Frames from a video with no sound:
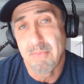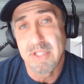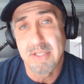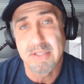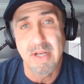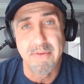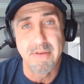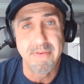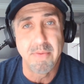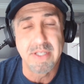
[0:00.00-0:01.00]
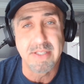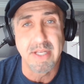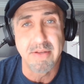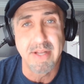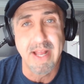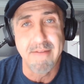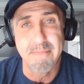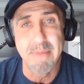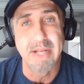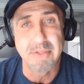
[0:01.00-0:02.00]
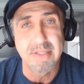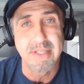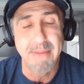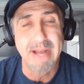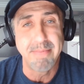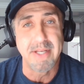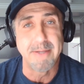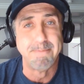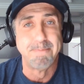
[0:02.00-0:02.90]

discovered a few weeks later that I have mild sleep apnea.